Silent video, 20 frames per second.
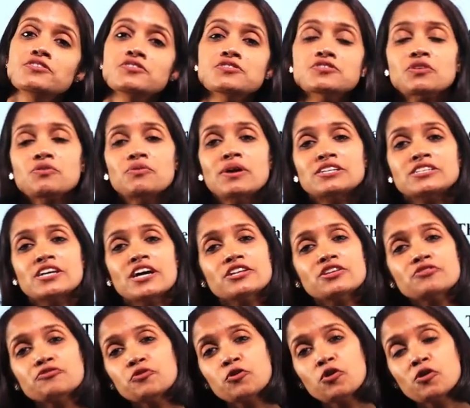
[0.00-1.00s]
So what are
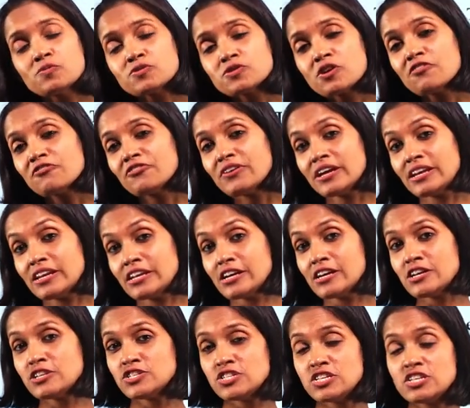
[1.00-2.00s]
the forms of
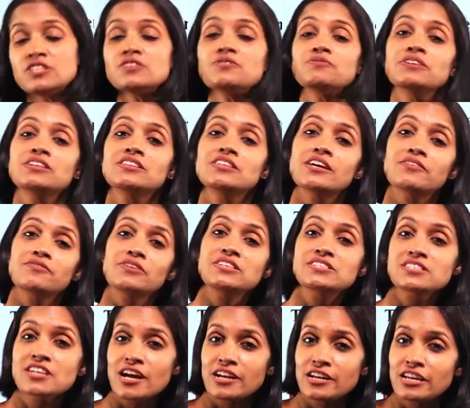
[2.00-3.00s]
energy we
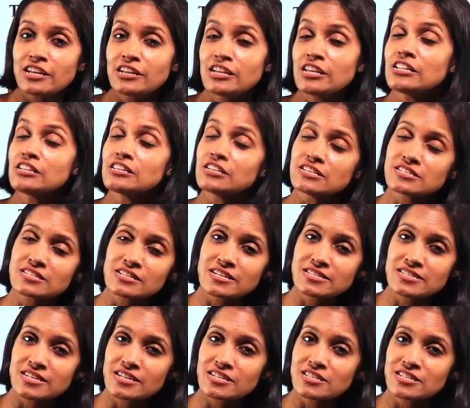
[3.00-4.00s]
studied in this
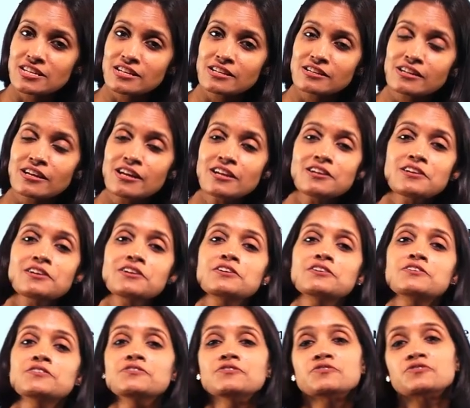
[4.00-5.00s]
lesson, children?
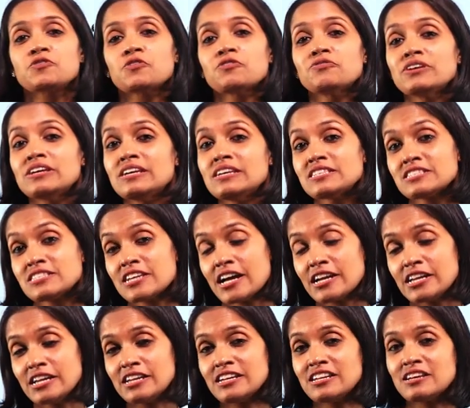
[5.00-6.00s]
So we
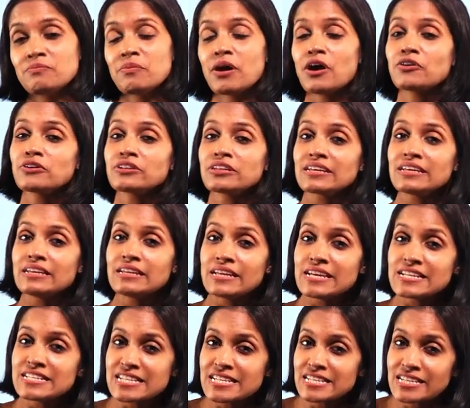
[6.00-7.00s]
studied about
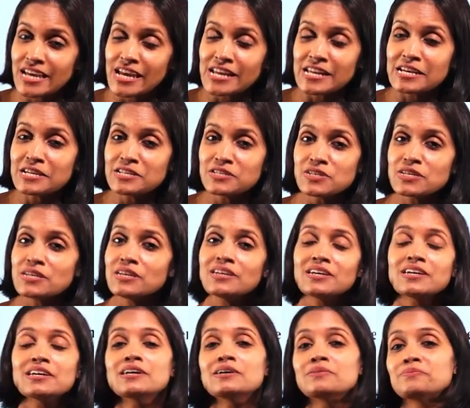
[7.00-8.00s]
kinetic energy,
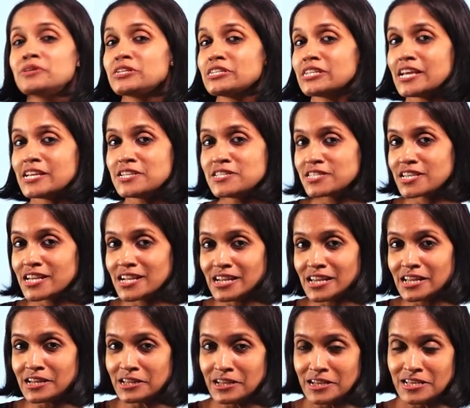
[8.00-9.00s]
potential
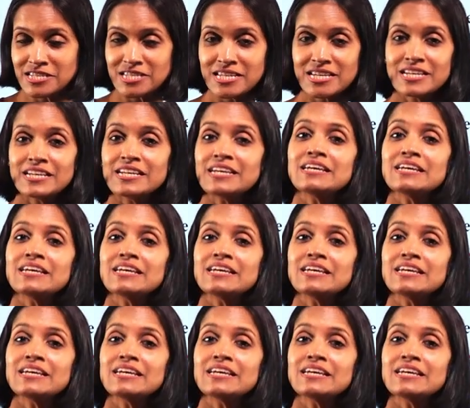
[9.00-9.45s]
energy,